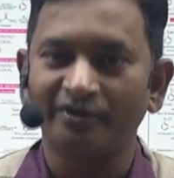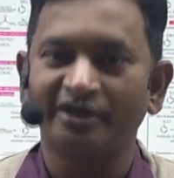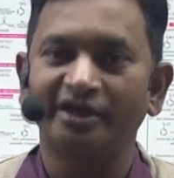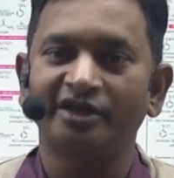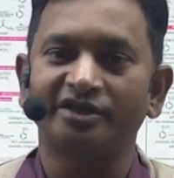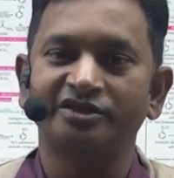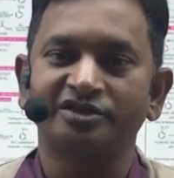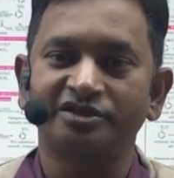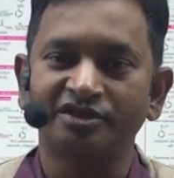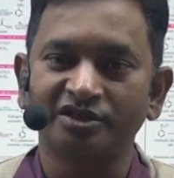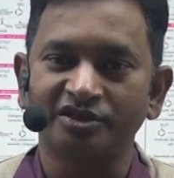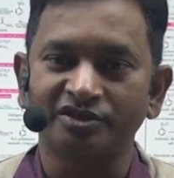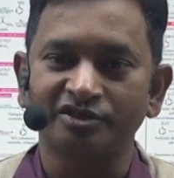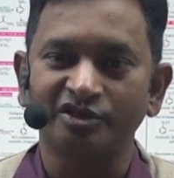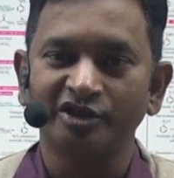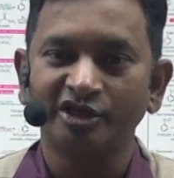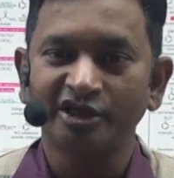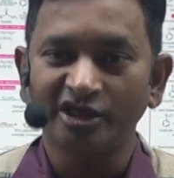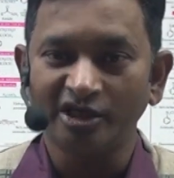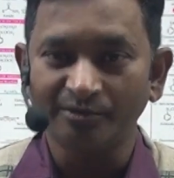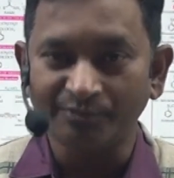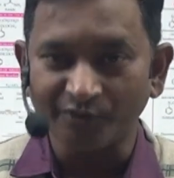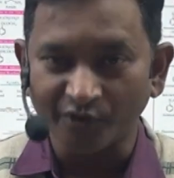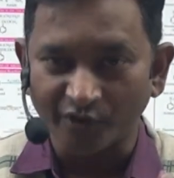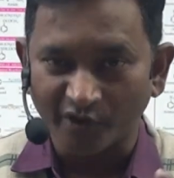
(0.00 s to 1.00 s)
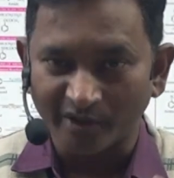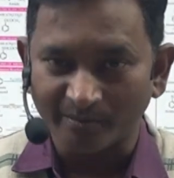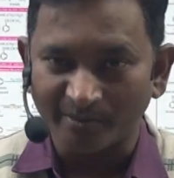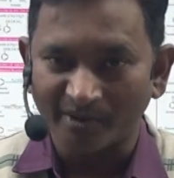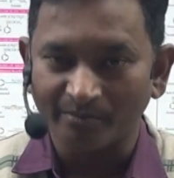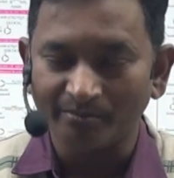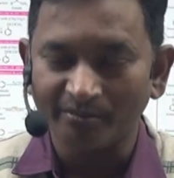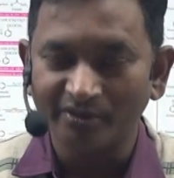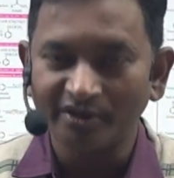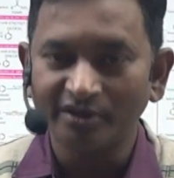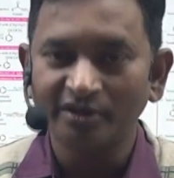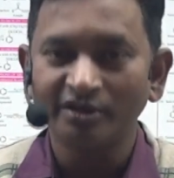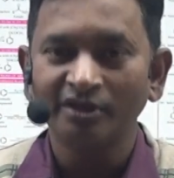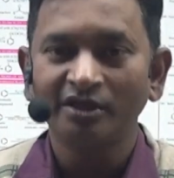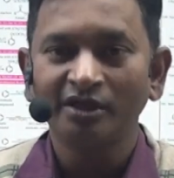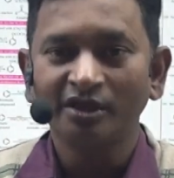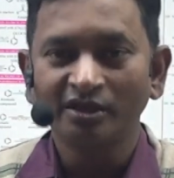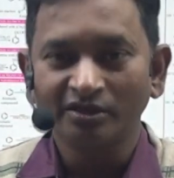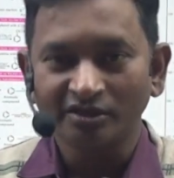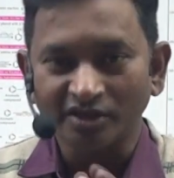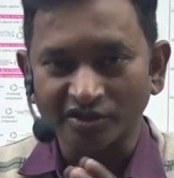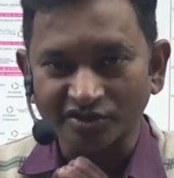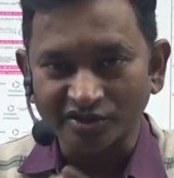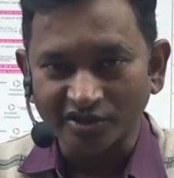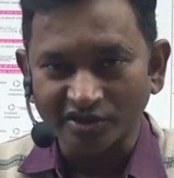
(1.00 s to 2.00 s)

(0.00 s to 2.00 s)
reactions. If you remember, the